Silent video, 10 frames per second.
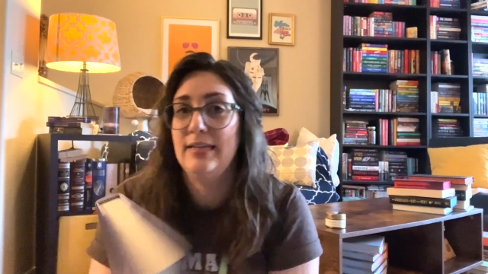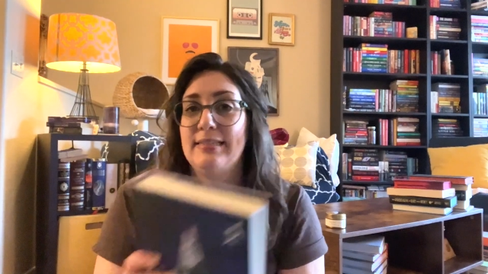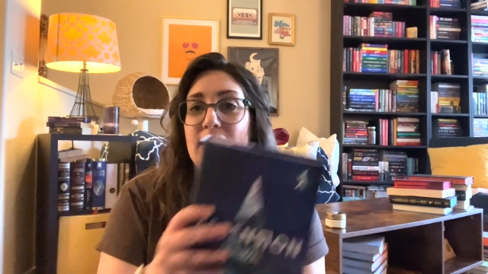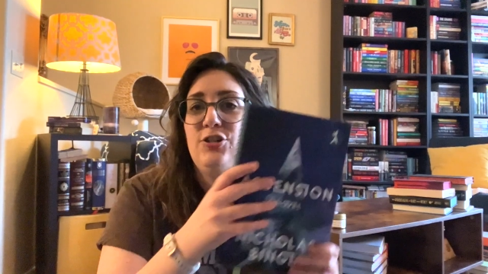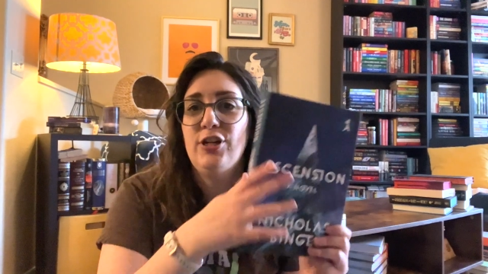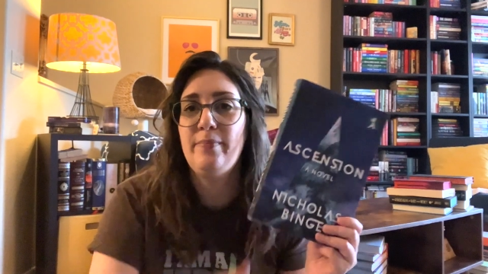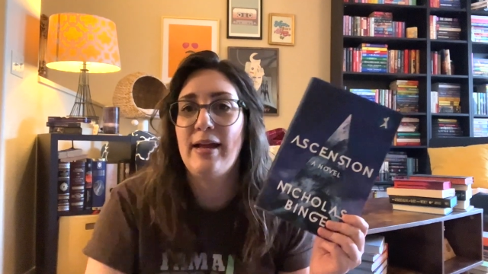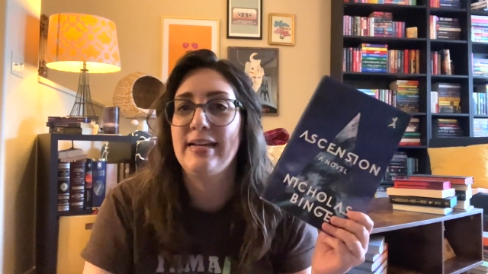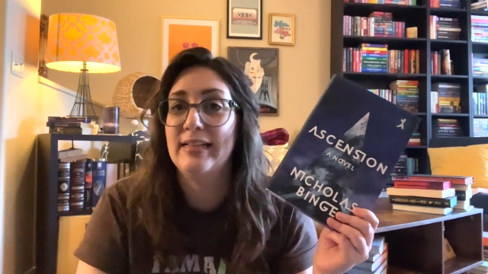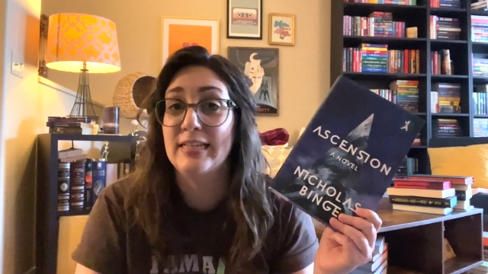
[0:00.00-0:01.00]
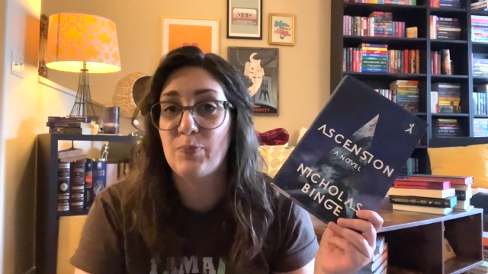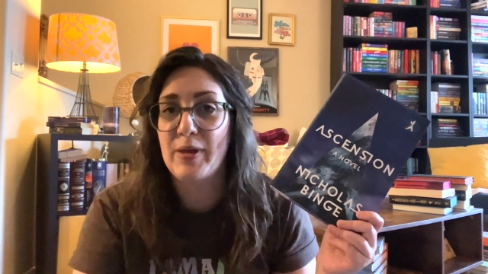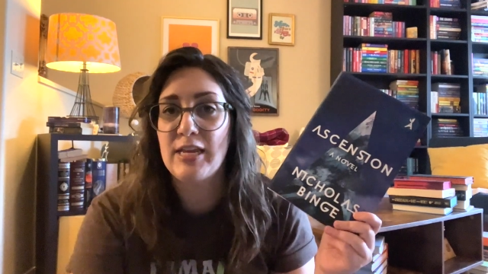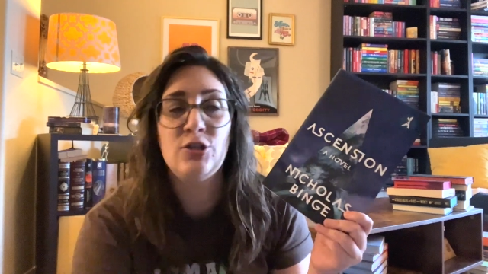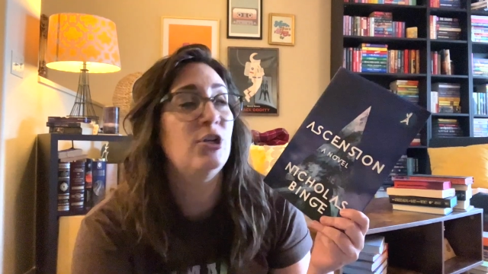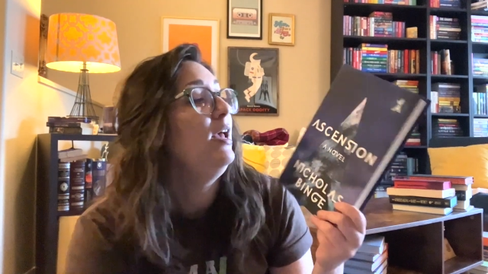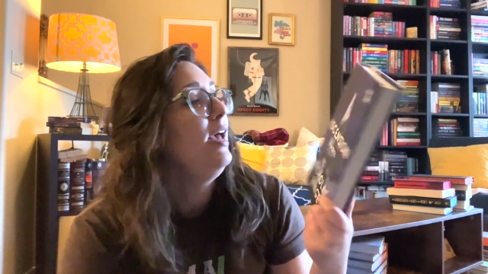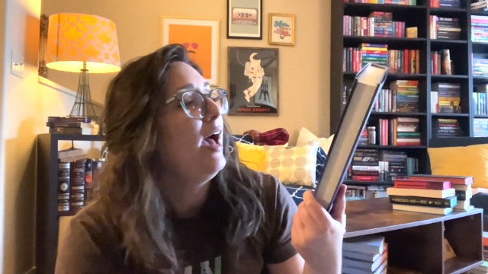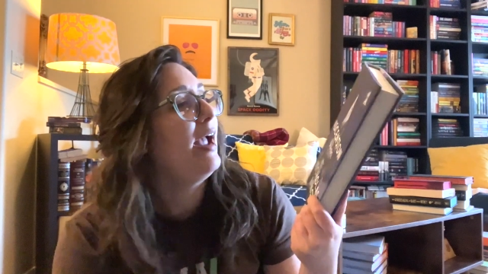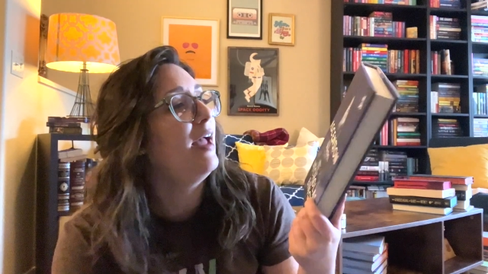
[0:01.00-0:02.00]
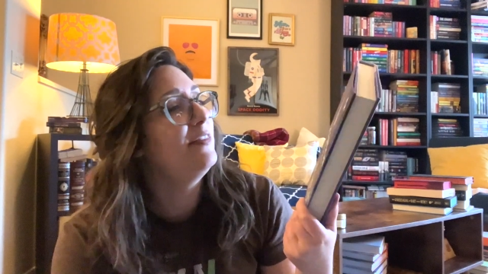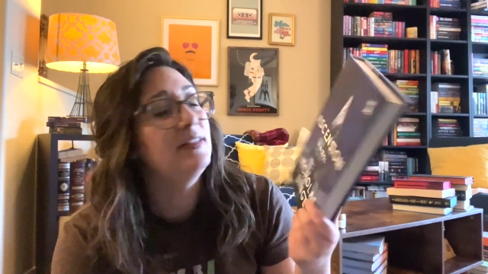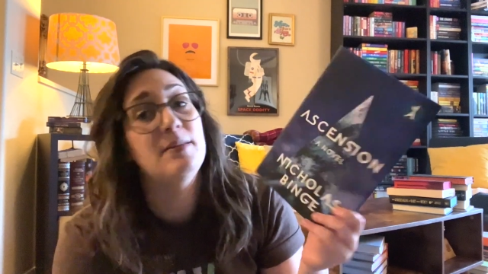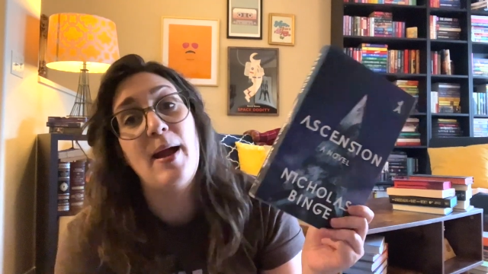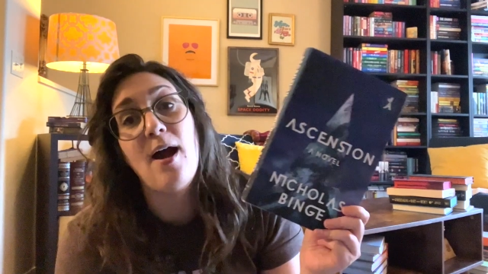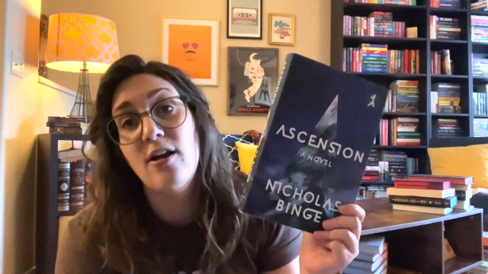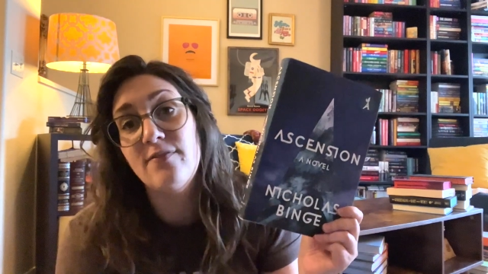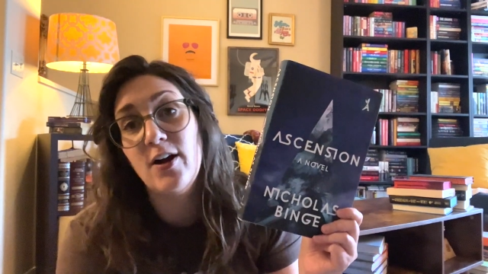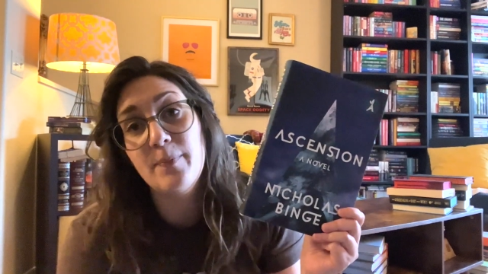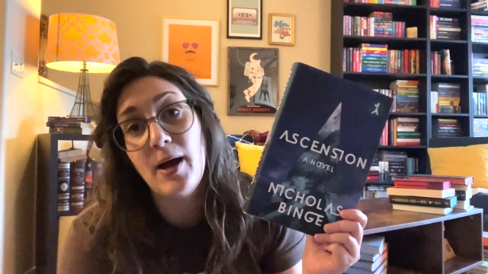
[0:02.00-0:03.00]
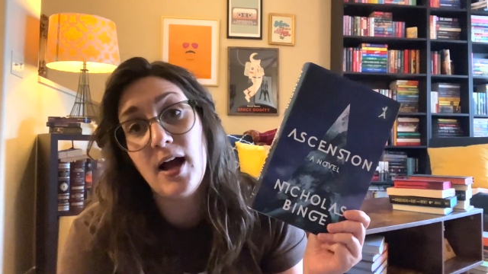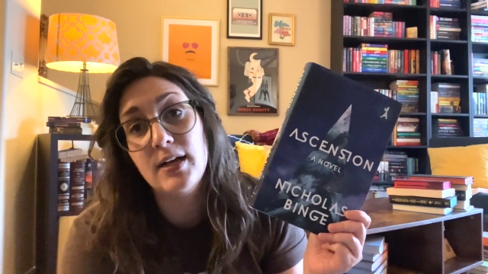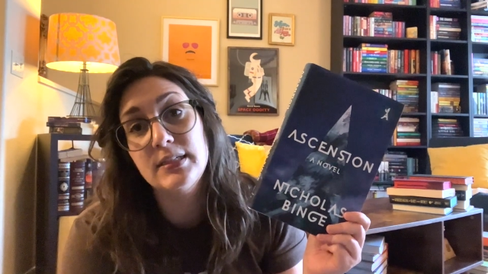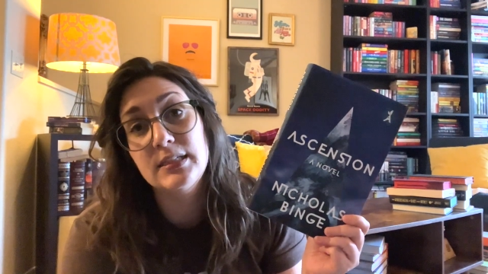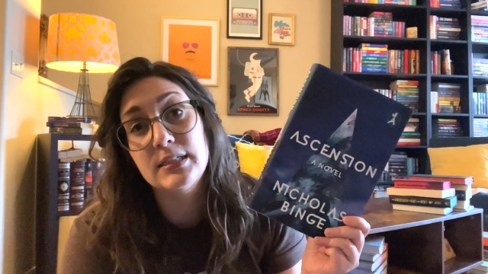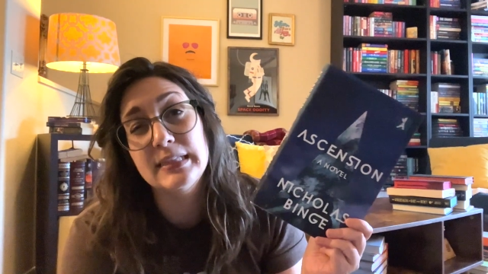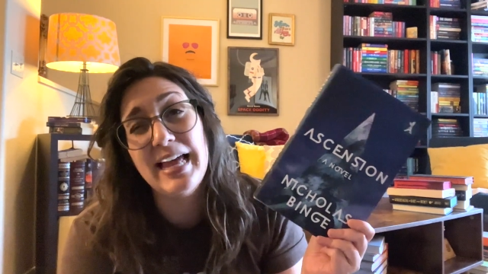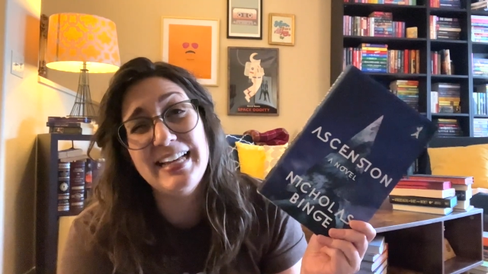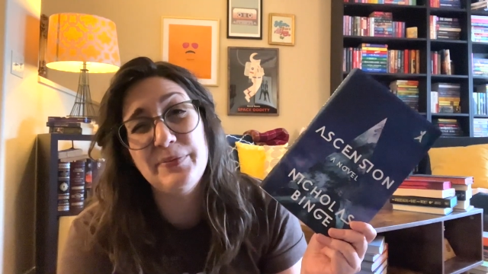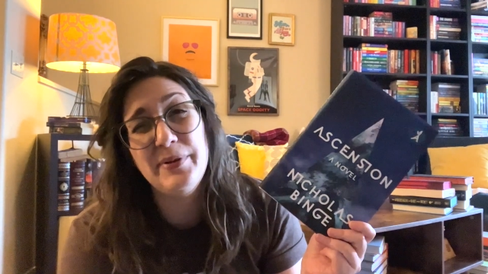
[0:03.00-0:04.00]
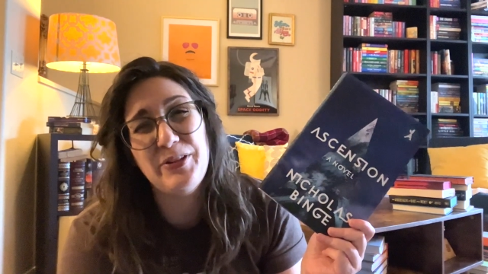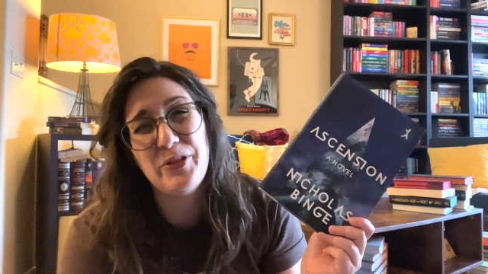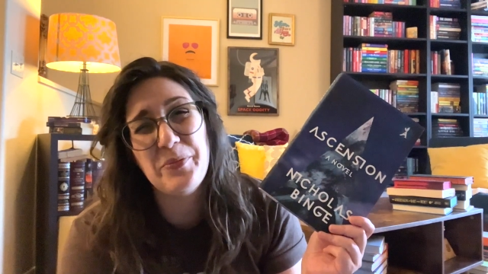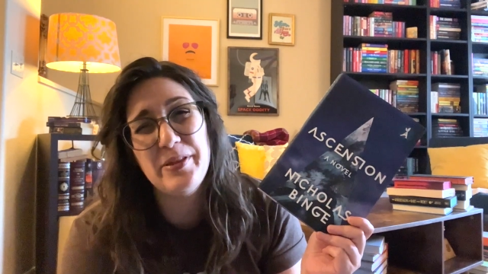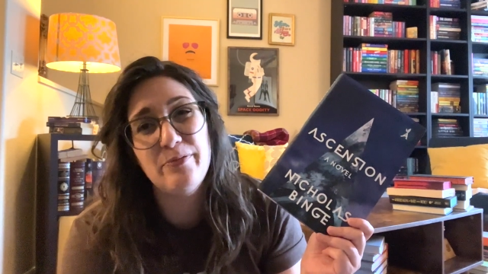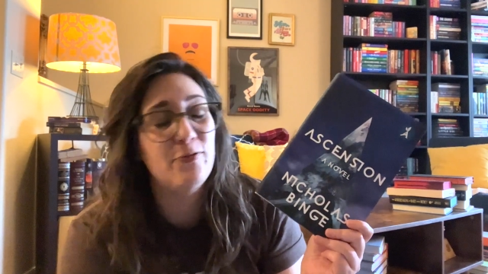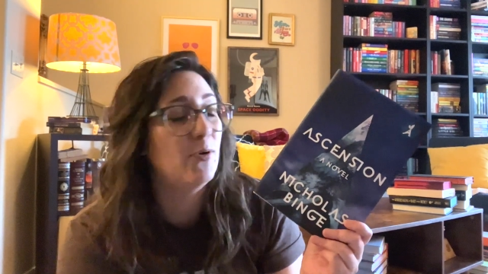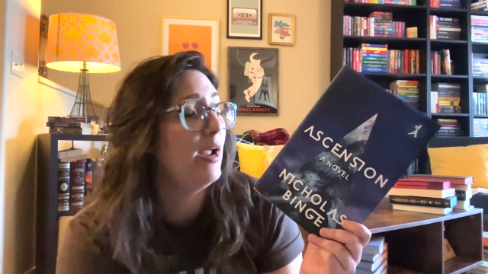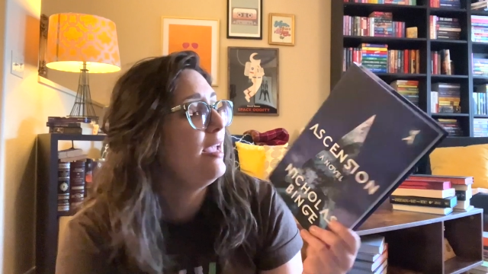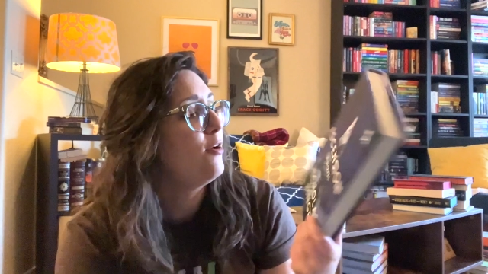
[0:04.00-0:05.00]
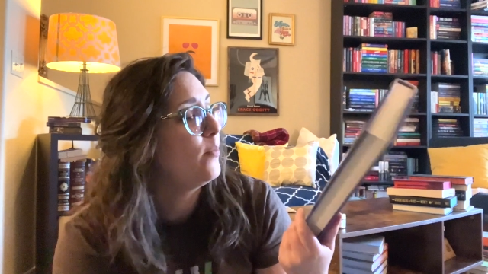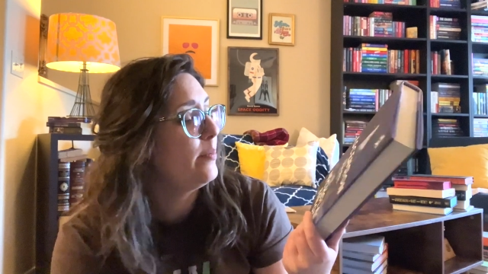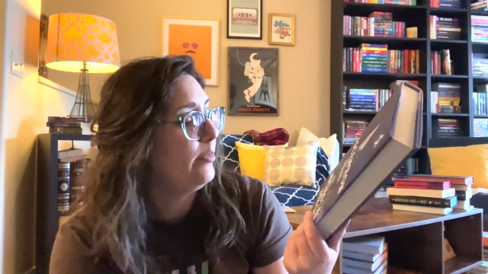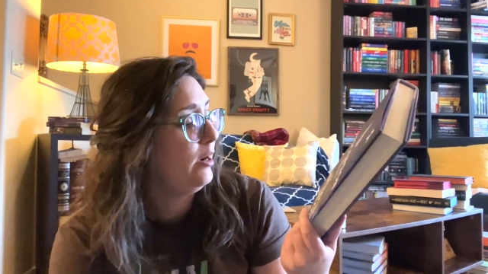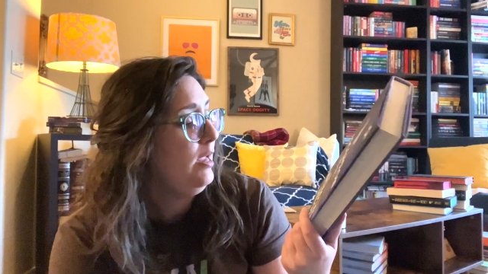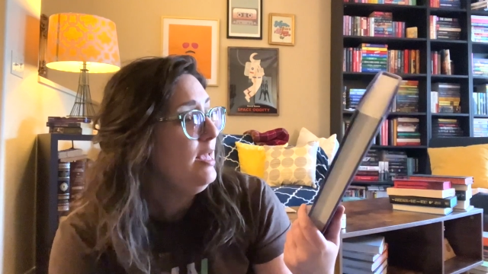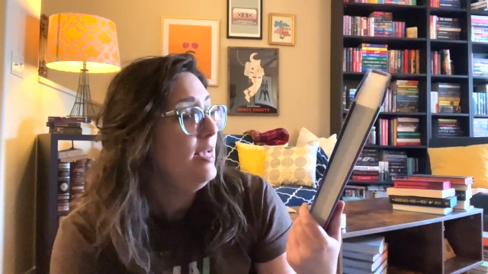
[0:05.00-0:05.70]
Ascension by Nicholas Binge. I got this in my Aardvark box last month or the month before. I can't remember.